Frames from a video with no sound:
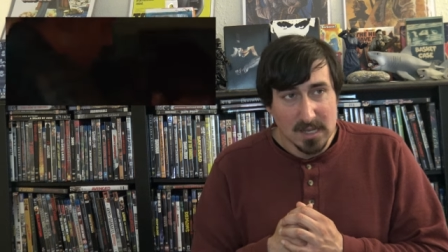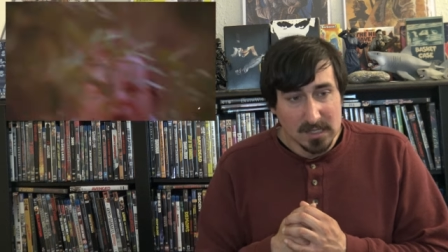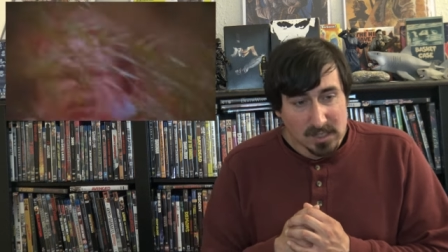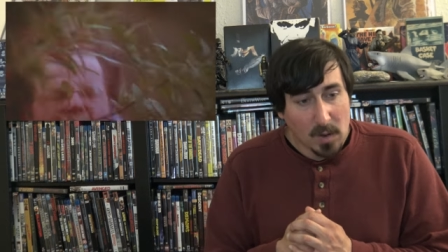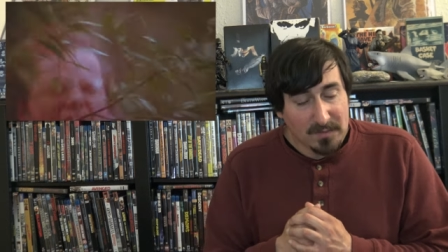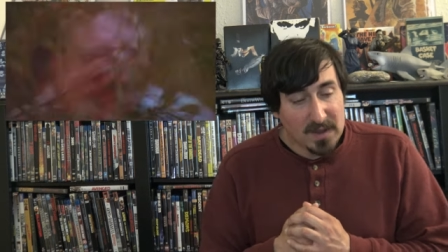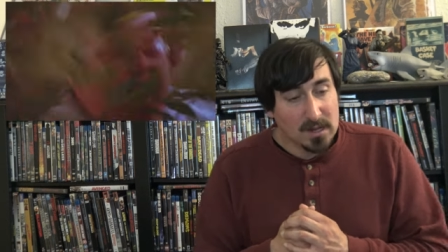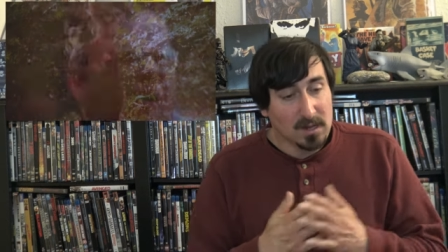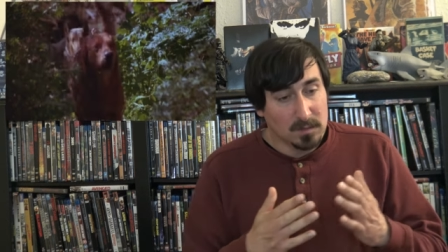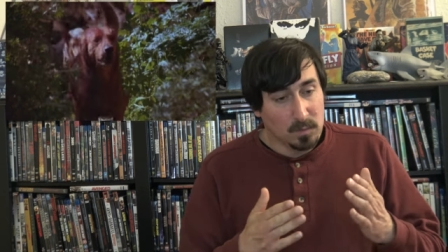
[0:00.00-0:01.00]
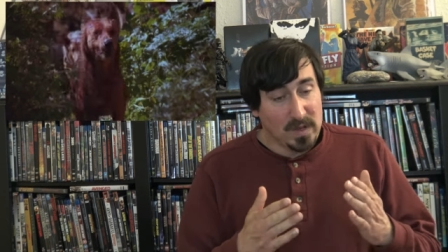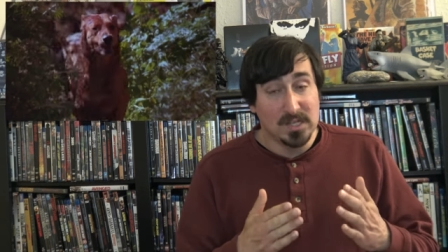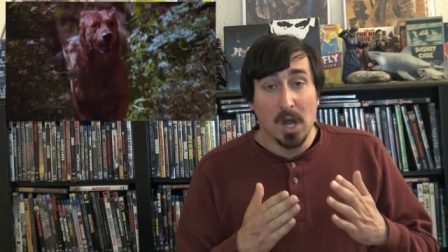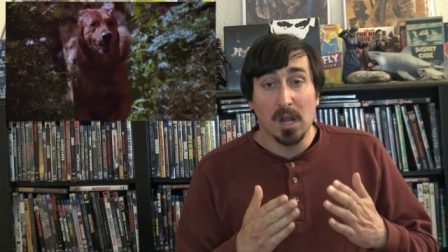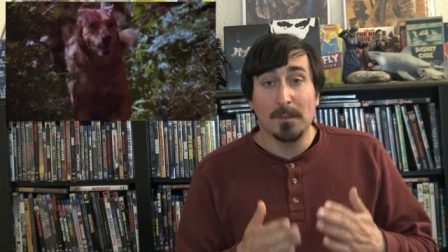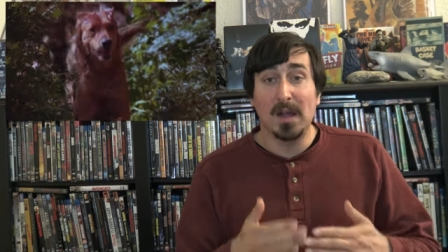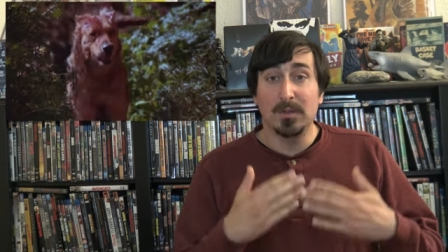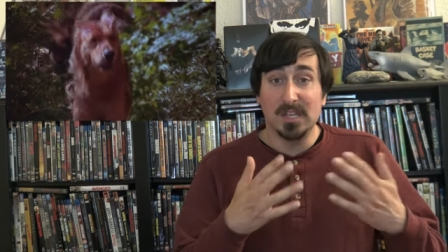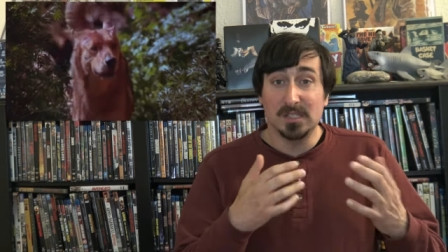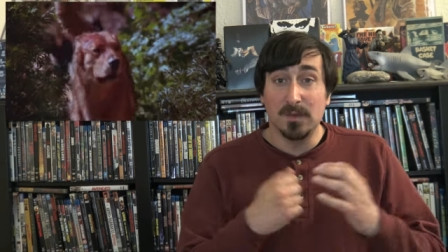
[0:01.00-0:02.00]
So I figured we'd talk
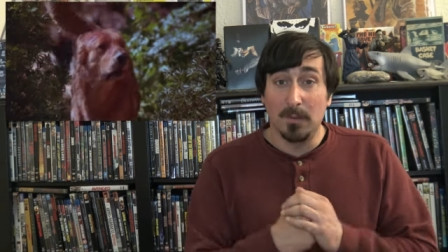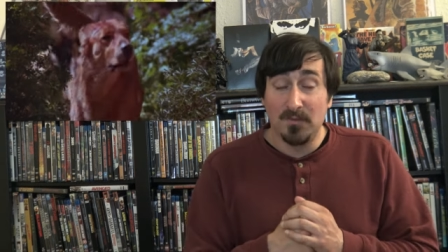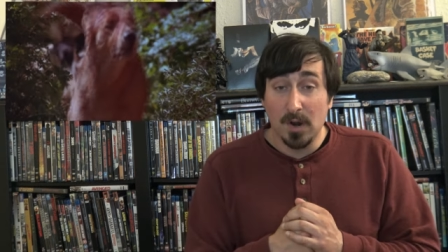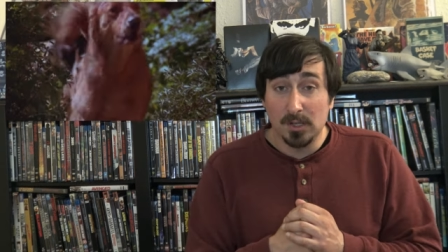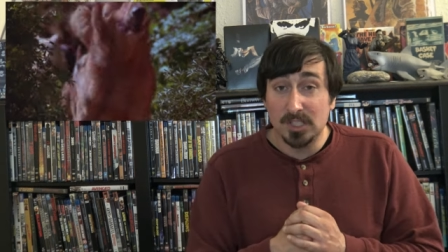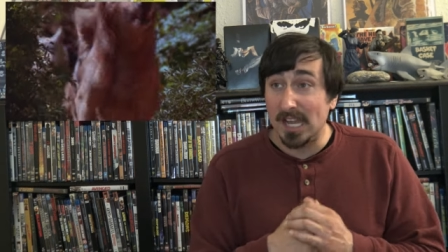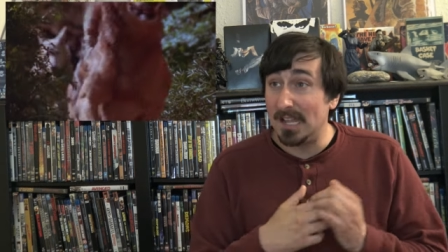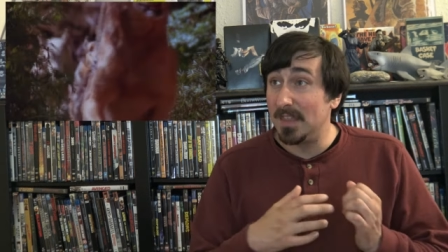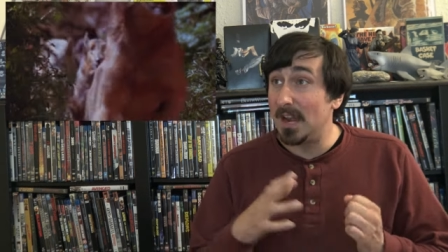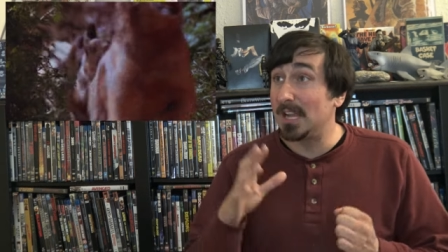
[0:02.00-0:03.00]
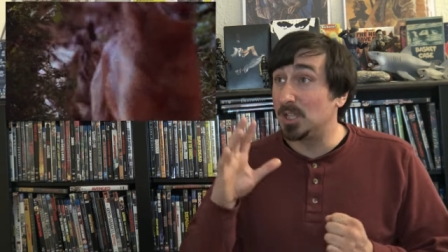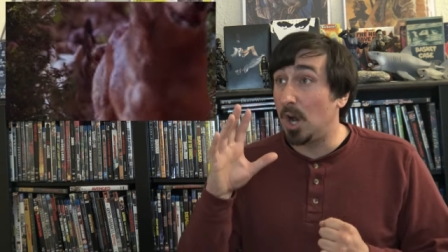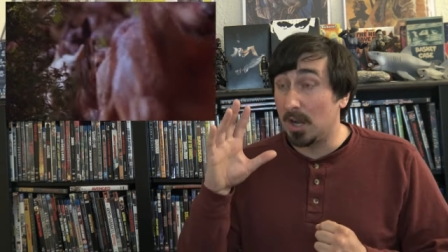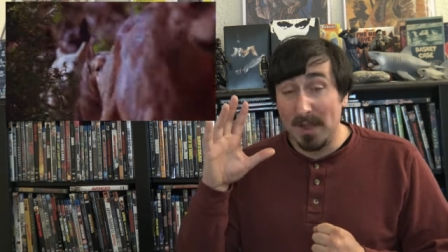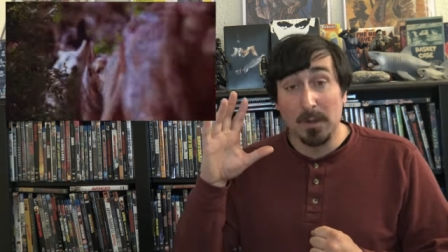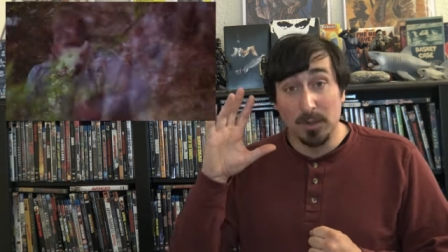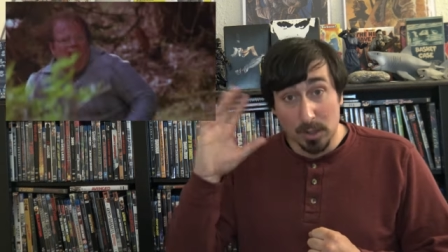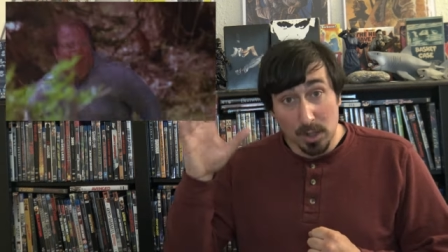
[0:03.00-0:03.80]
about this film first, and then i talk about the